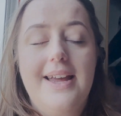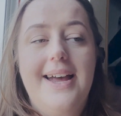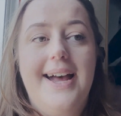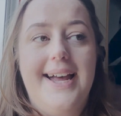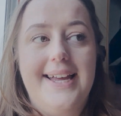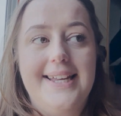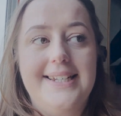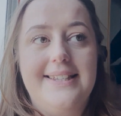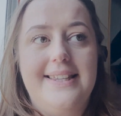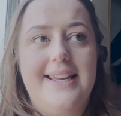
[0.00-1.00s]

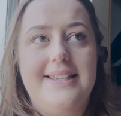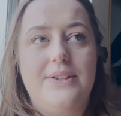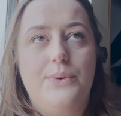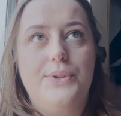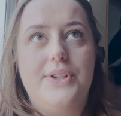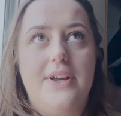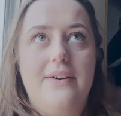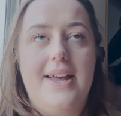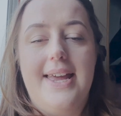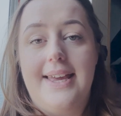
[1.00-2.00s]
and there's also
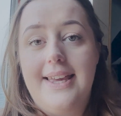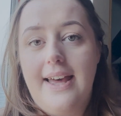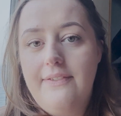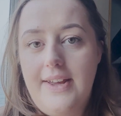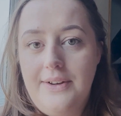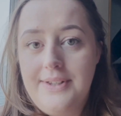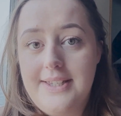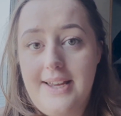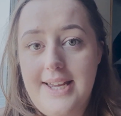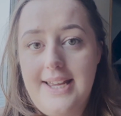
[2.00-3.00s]
a cafe on
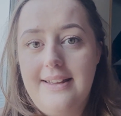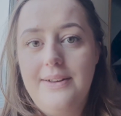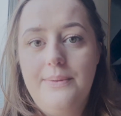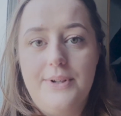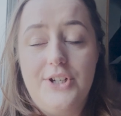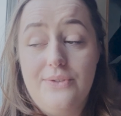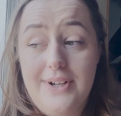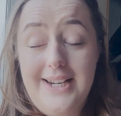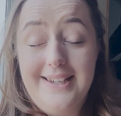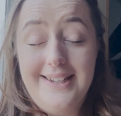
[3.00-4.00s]
site which is
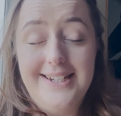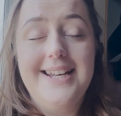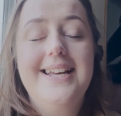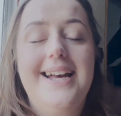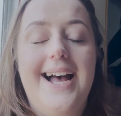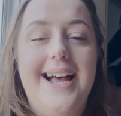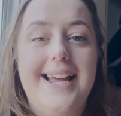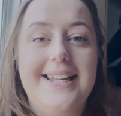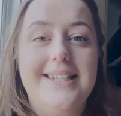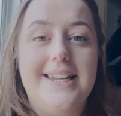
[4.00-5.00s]
really good,
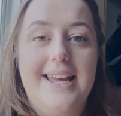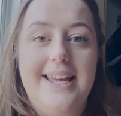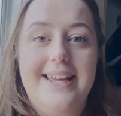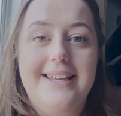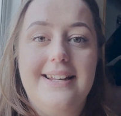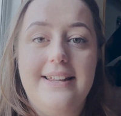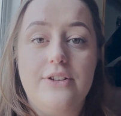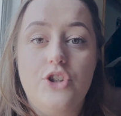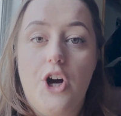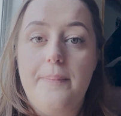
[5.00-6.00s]
and a little
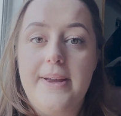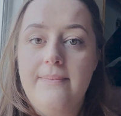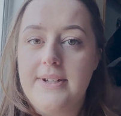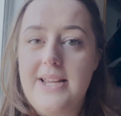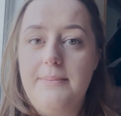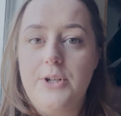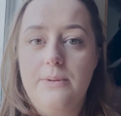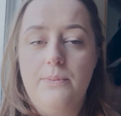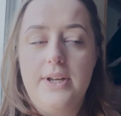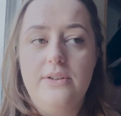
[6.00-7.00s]
shop in
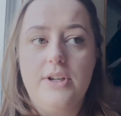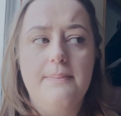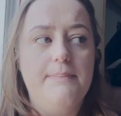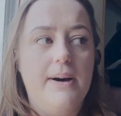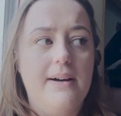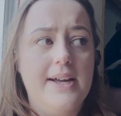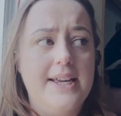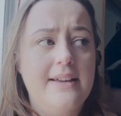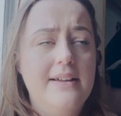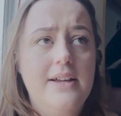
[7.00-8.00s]
reception where you can buy
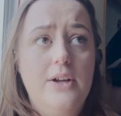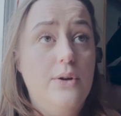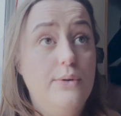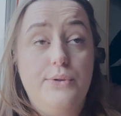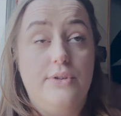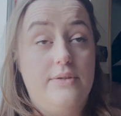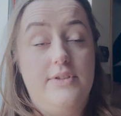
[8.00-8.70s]
all sorts of